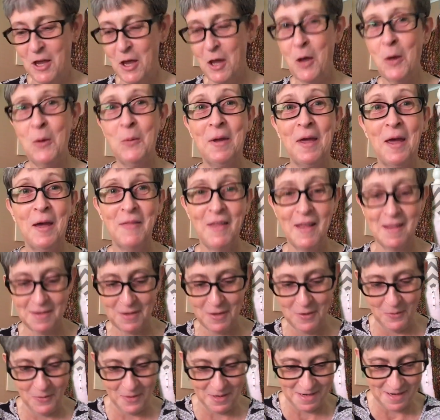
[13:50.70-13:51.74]
Okay, that's
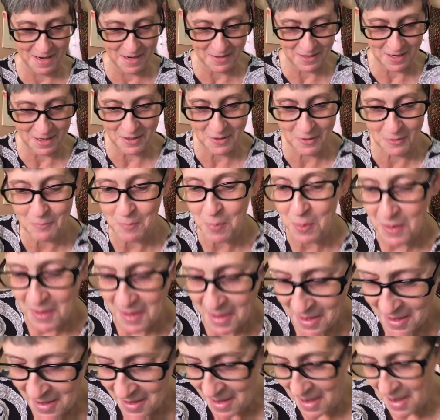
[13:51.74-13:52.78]
going down here.
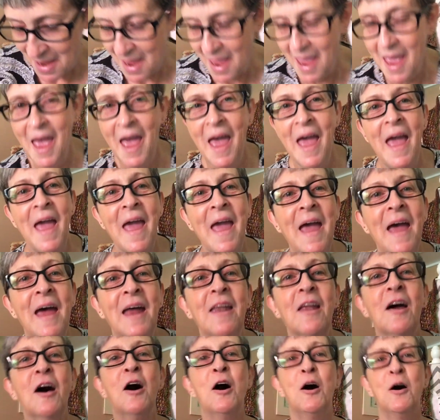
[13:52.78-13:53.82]

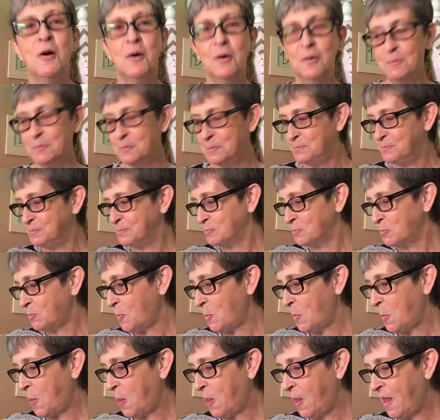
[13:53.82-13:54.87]
And let
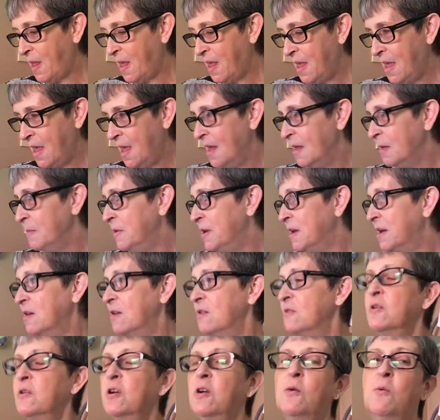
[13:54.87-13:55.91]
me get a
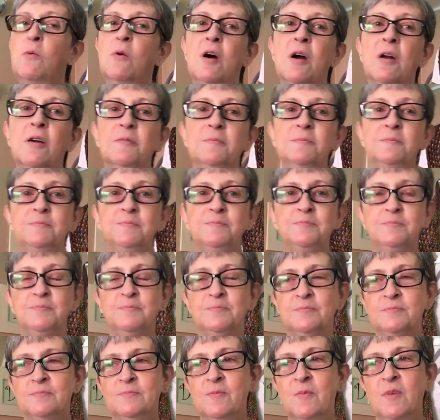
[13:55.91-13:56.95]
drink of water.
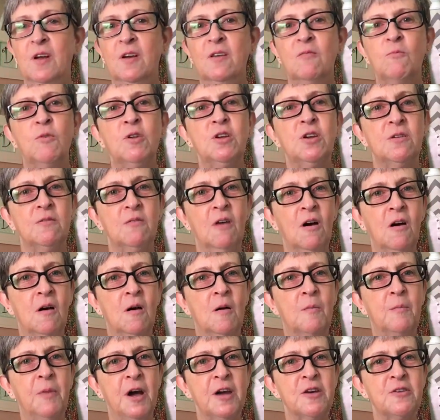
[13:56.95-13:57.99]
When you
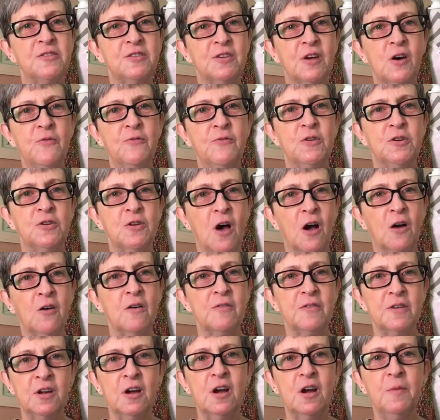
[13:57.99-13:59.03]
by yourself, you talk all
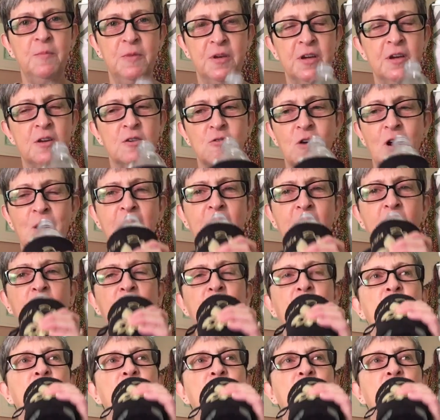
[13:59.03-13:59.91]
the time, you get dry mouth.